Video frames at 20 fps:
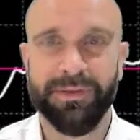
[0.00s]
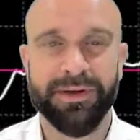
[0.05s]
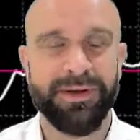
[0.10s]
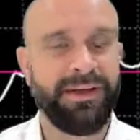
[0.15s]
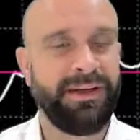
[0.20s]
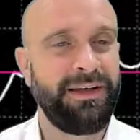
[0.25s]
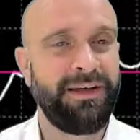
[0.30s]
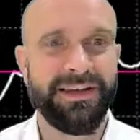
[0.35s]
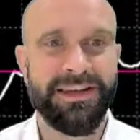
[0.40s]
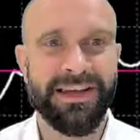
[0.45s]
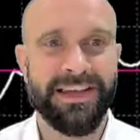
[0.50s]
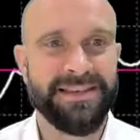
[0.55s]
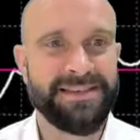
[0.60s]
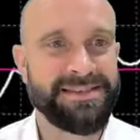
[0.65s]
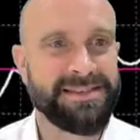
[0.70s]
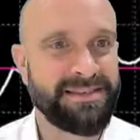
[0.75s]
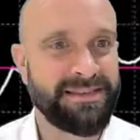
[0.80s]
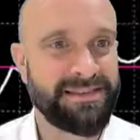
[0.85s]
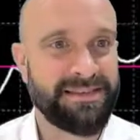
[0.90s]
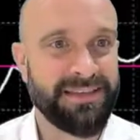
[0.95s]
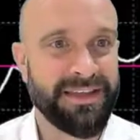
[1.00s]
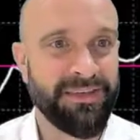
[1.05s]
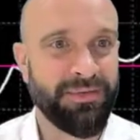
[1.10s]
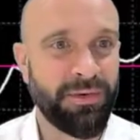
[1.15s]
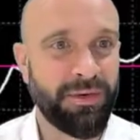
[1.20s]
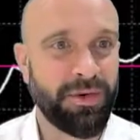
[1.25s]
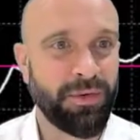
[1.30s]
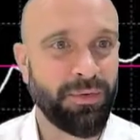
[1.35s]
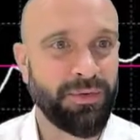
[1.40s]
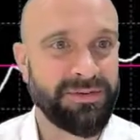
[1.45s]
but it's
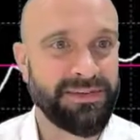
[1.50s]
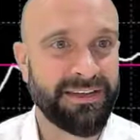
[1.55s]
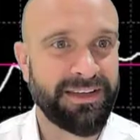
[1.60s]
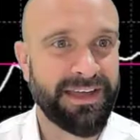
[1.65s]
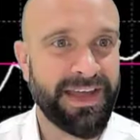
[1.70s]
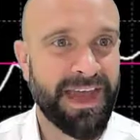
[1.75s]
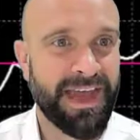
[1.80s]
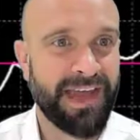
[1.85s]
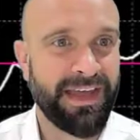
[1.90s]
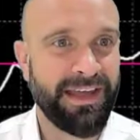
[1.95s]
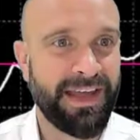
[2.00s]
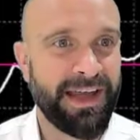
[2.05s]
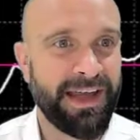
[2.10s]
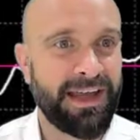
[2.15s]
difficult to get